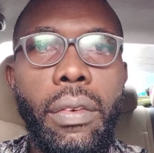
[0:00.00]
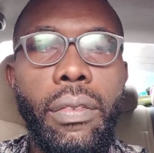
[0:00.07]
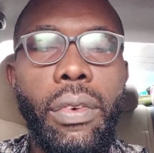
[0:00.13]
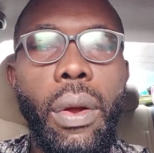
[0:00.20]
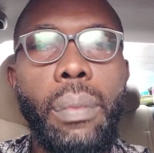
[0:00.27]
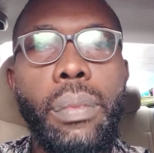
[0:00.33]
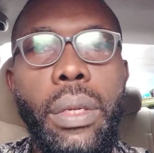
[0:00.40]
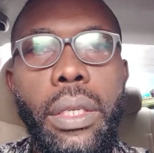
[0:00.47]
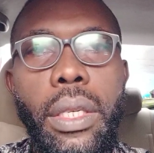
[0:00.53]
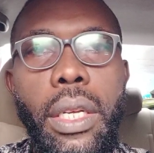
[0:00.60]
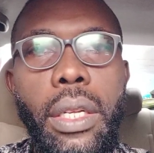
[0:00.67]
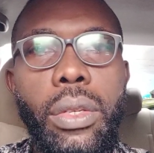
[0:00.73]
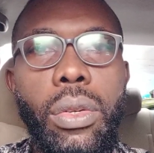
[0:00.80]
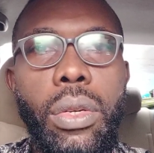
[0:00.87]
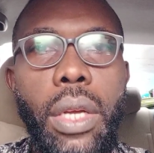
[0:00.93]
from
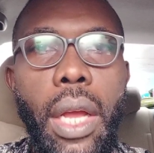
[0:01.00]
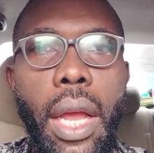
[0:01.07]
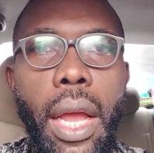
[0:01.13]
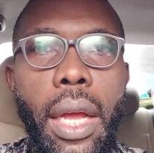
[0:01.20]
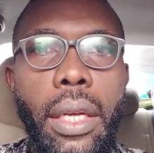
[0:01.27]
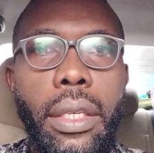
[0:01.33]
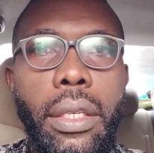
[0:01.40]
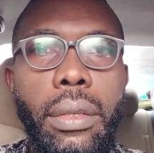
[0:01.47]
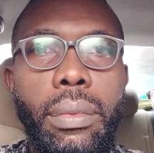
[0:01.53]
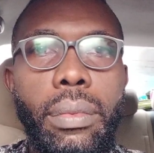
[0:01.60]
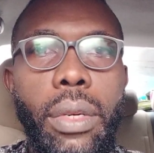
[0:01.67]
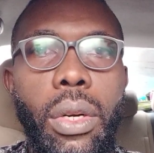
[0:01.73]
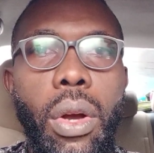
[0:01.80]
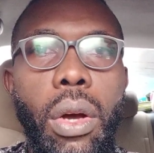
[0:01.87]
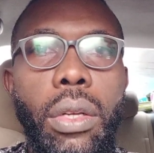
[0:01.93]
beginning to the end,
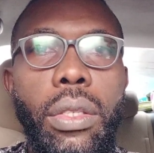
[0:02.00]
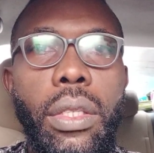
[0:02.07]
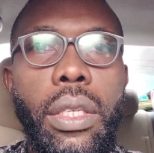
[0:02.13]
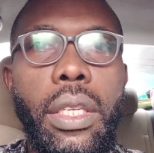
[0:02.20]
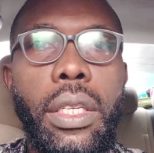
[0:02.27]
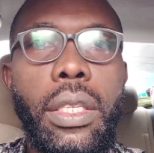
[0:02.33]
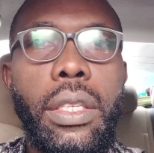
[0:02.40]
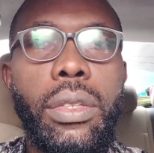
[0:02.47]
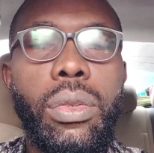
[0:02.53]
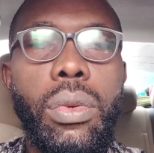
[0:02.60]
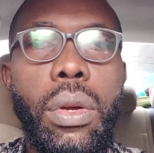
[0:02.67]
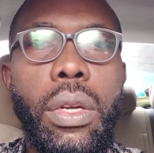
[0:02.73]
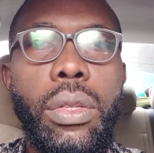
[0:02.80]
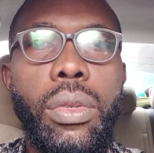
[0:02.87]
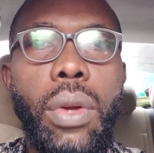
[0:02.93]
because it is
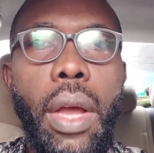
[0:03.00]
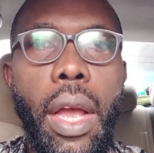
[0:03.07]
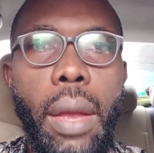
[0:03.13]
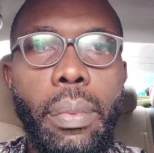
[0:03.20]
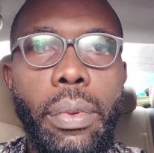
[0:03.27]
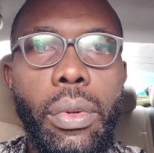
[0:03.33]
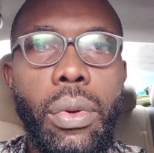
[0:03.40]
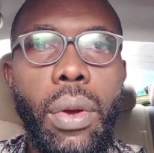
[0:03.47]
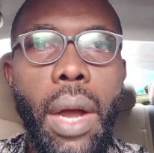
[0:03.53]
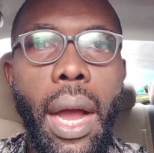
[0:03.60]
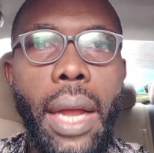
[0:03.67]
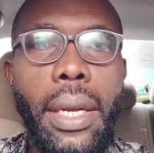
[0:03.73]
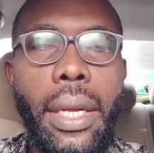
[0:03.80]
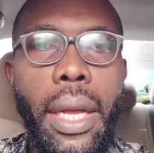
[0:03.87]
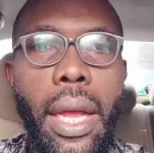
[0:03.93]
going to help you
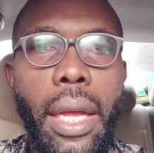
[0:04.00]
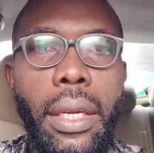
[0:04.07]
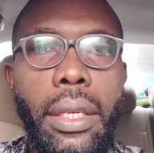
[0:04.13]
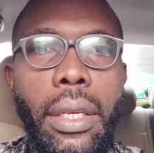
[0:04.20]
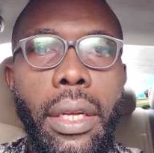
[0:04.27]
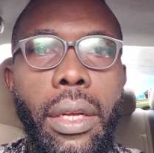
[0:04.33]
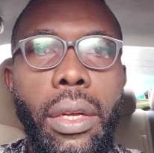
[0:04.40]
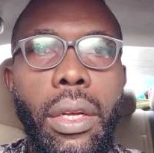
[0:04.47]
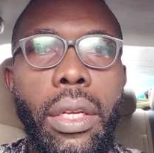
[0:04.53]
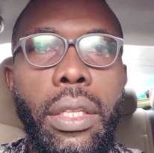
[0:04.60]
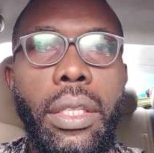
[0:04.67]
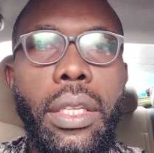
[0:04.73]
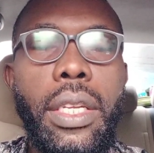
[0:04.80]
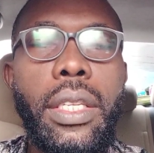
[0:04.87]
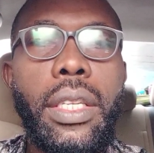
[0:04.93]
at the end.
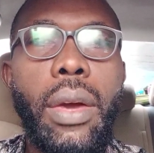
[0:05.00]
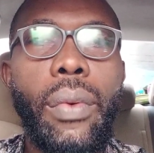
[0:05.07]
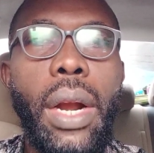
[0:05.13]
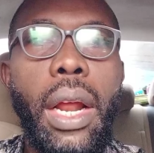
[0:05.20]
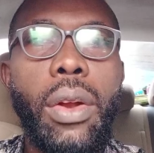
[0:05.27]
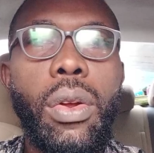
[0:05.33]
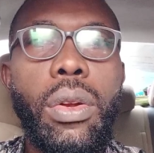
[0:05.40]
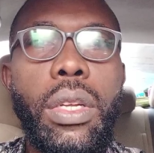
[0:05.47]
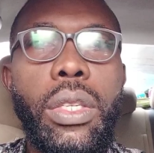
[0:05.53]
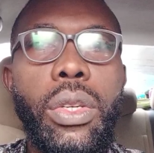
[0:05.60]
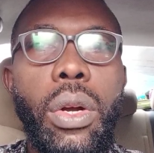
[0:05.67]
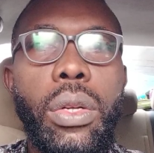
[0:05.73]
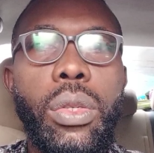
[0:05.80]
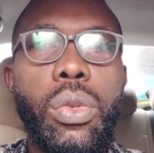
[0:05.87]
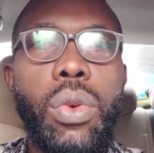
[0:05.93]
This is your one and only
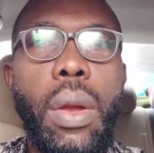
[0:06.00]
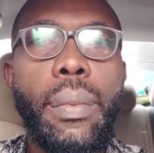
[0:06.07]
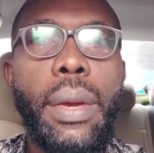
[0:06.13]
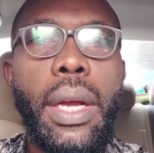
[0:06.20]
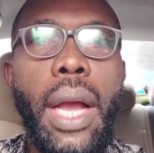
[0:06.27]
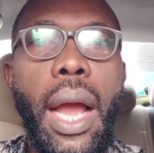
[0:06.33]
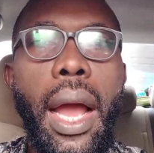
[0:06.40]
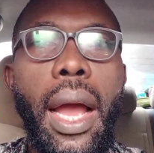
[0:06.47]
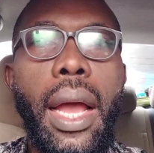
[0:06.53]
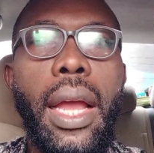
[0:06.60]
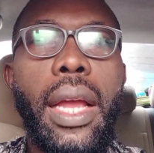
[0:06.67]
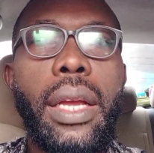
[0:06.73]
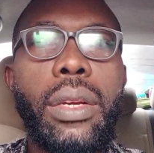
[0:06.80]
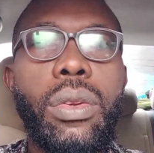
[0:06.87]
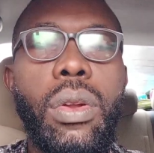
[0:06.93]
John Chukwemeka
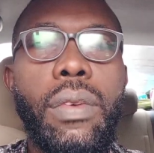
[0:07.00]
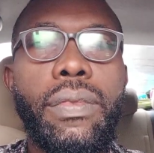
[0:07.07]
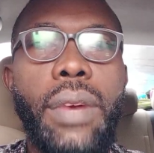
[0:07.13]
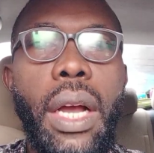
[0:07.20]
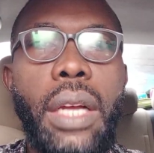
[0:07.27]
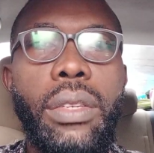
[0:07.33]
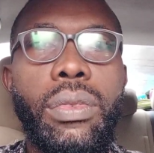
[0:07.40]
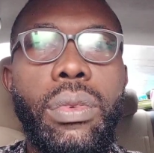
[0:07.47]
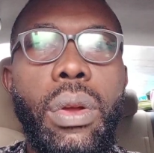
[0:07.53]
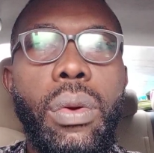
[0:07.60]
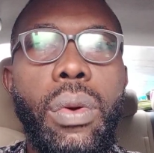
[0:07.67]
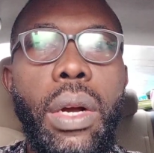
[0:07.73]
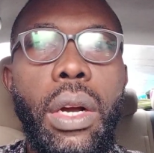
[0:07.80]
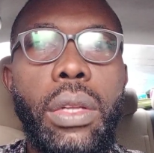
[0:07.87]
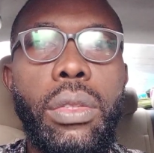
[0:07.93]
Englove Cash Flow.
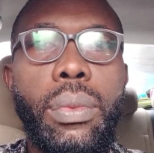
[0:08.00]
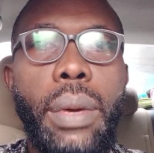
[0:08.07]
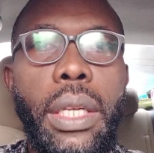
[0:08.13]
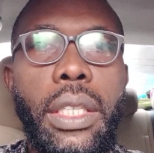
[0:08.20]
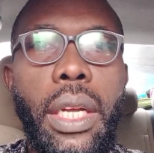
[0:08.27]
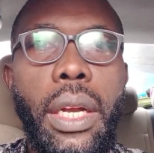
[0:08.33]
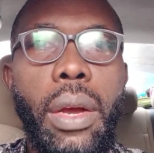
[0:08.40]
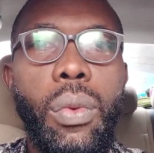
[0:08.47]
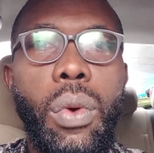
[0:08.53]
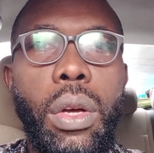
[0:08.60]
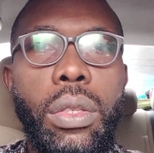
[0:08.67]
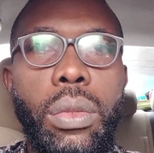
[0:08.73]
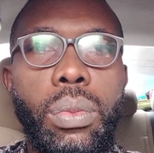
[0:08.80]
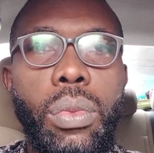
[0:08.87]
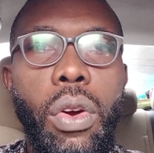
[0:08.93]
Welcome to my channel
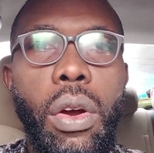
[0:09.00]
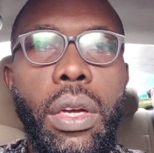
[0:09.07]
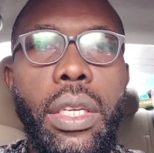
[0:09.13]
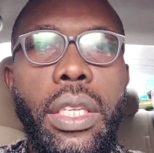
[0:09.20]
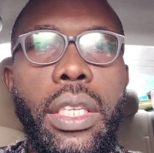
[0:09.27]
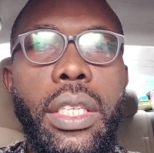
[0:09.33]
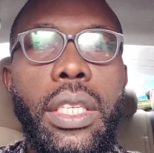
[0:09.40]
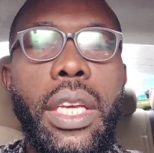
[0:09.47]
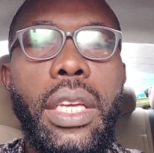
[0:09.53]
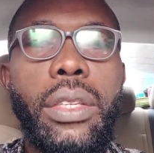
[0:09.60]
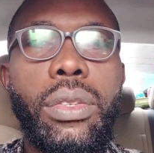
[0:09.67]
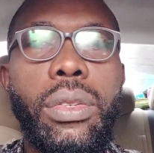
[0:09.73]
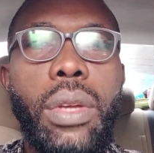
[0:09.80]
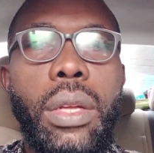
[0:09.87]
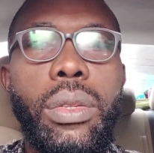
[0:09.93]
once more. In
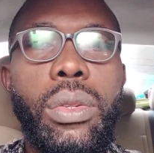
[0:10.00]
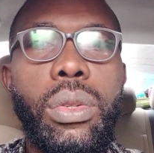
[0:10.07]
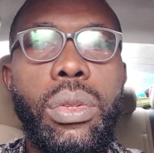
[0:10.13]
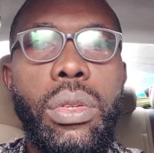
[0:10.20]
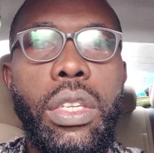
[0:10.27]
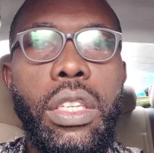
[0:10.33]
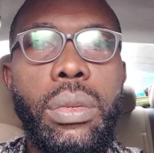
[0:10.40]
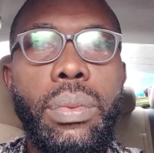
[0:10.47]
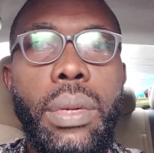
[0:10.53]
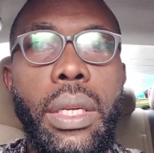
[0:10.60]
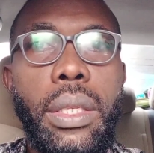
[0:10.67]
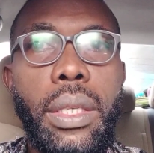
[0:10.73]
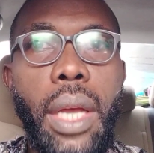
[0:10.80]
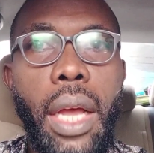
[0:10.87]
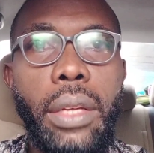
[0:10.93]
case you are new to this
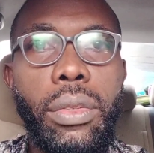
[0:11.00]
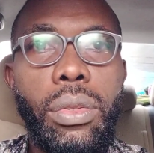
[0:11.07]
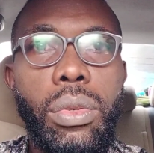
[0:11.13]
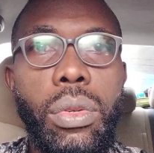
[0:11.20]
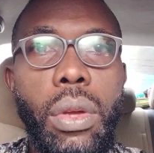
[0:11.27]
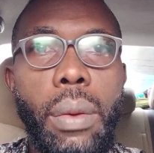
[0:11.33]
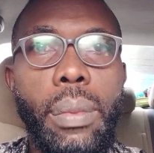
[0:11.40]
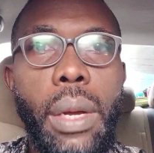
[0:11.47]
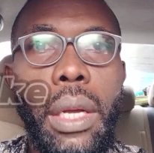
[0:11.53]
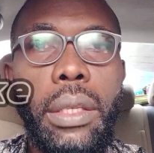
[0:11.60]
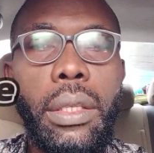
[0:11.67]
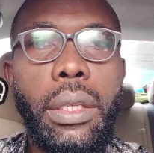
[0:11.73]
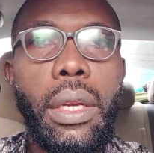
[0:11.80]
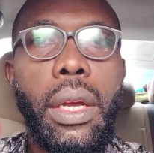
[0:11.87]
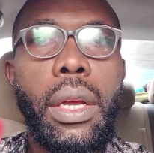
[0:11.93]
place, guys, do your
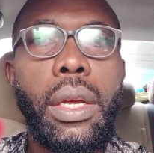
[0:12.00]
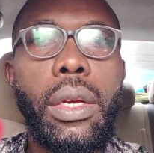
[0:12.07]
best.